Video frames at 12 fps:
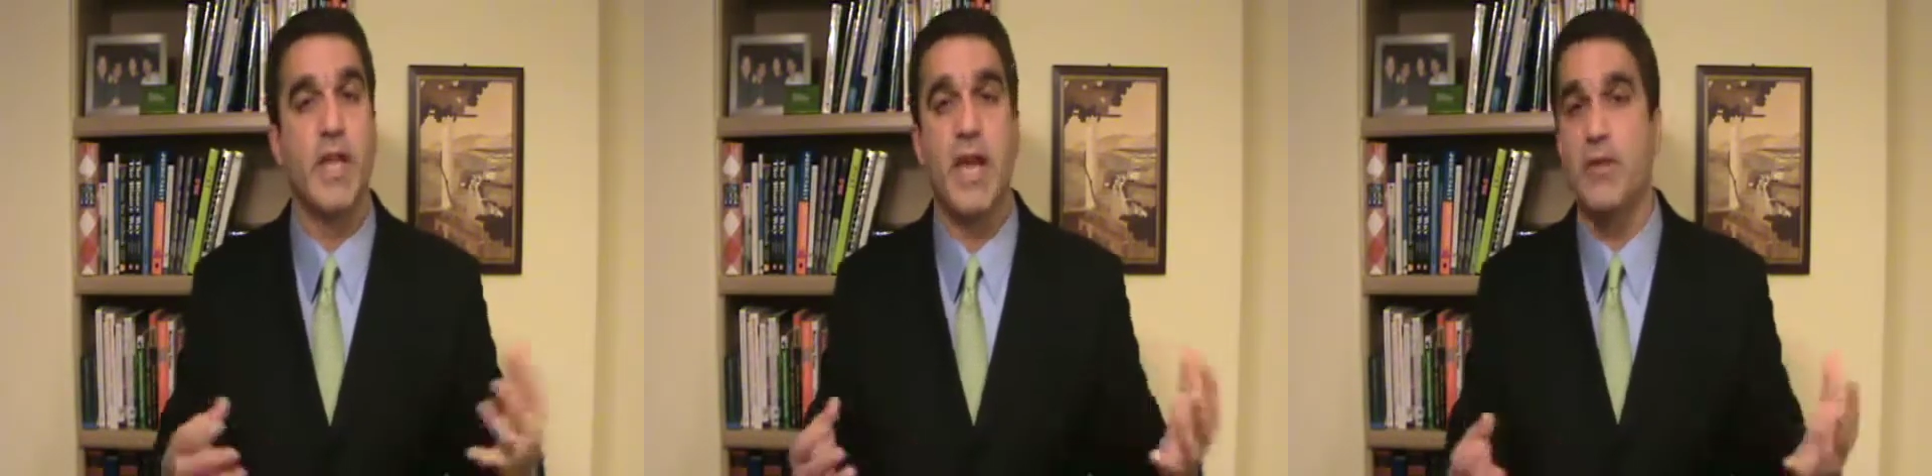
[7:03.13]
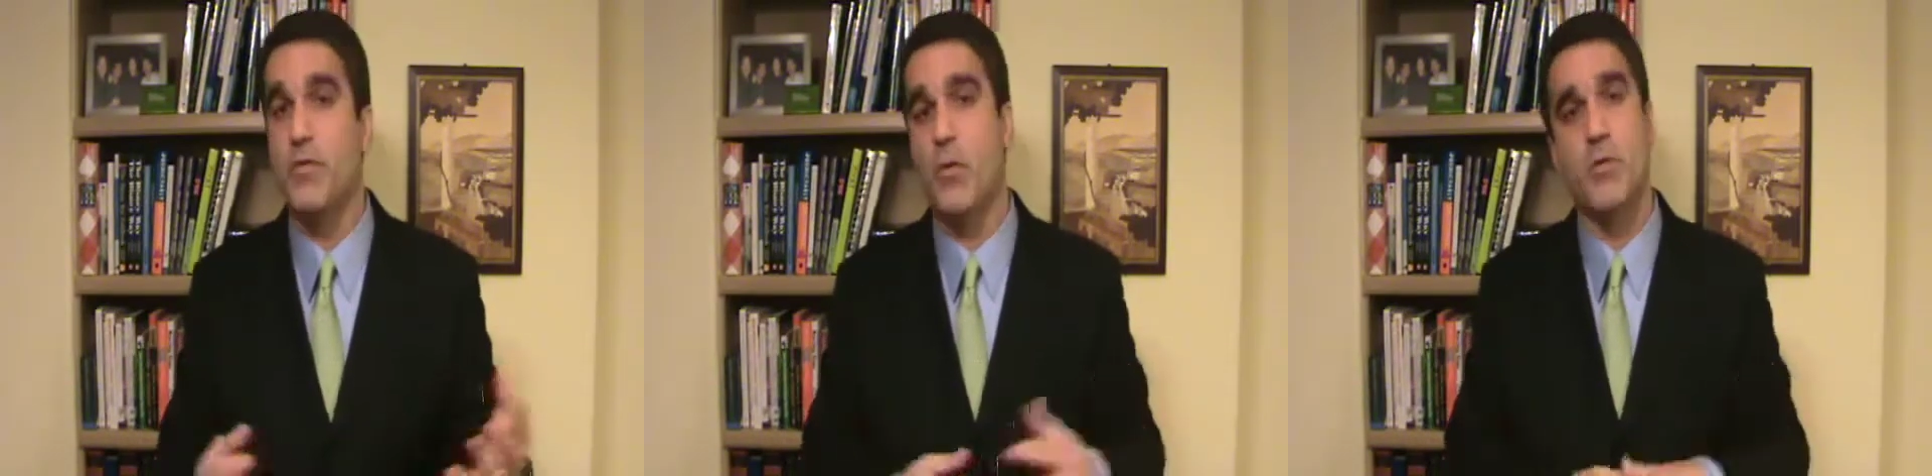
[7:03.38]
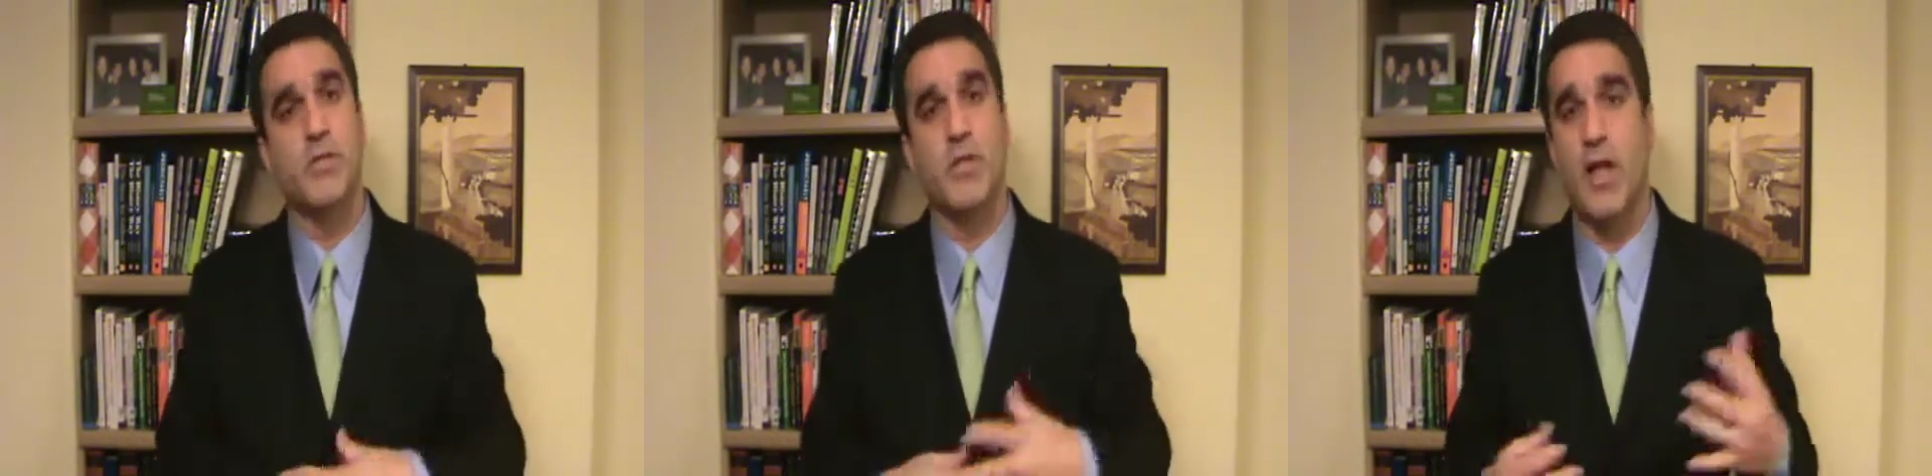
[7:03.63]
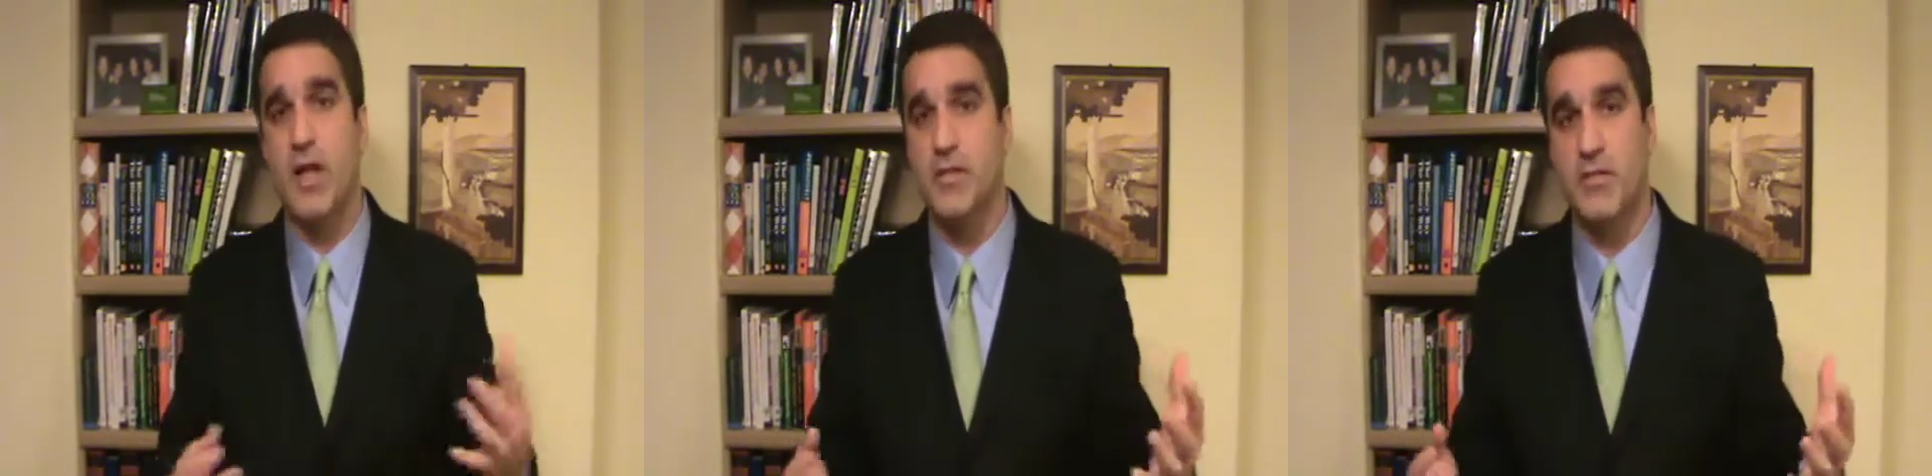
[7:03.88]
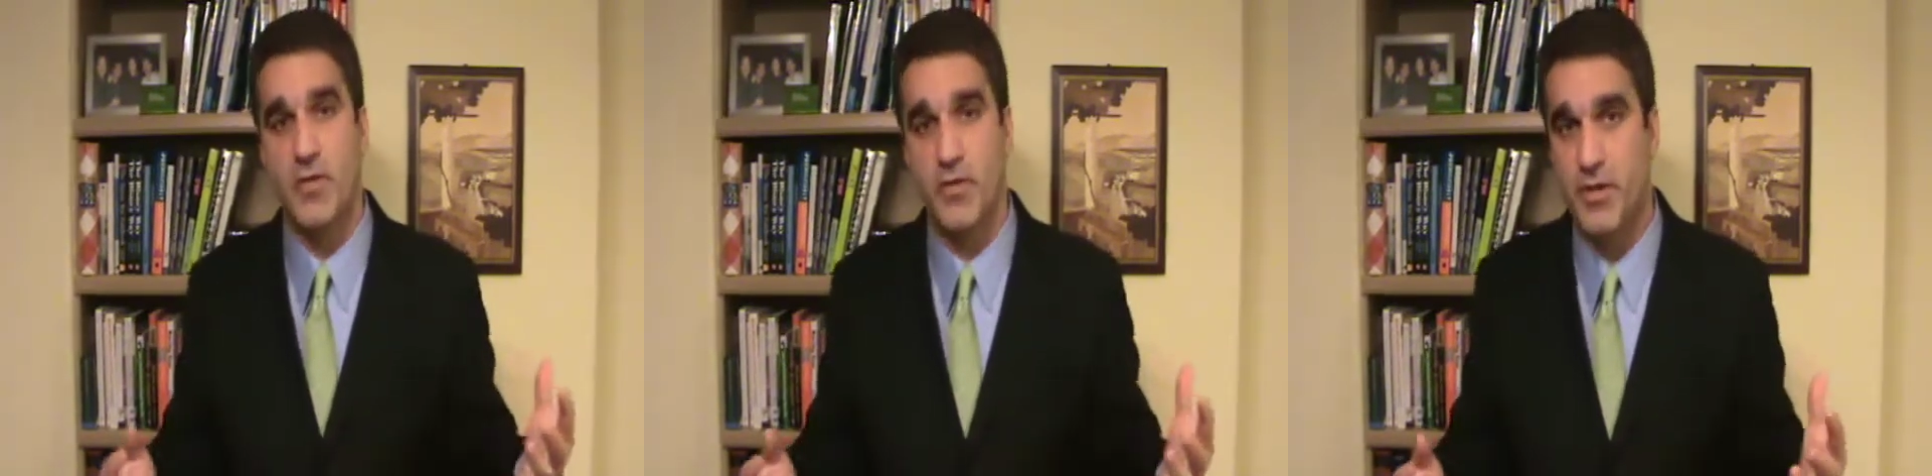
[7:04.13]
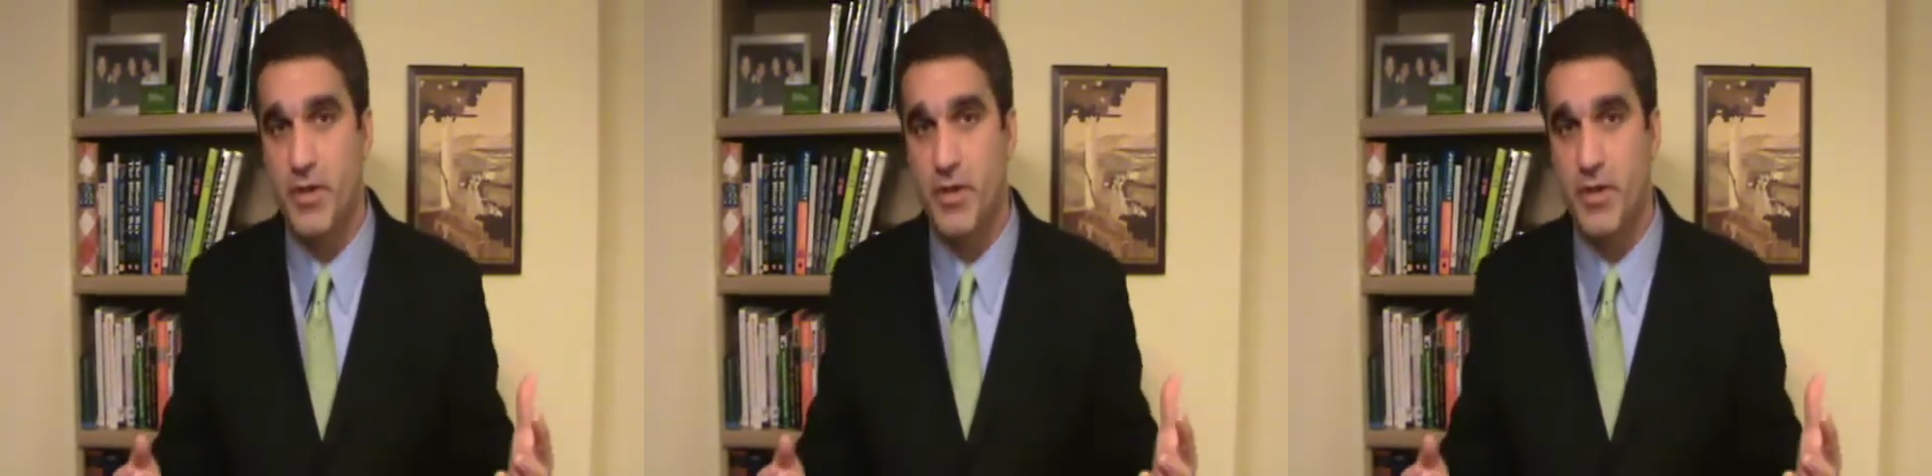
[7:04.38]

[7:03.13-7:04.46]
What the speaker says: and of course lots of other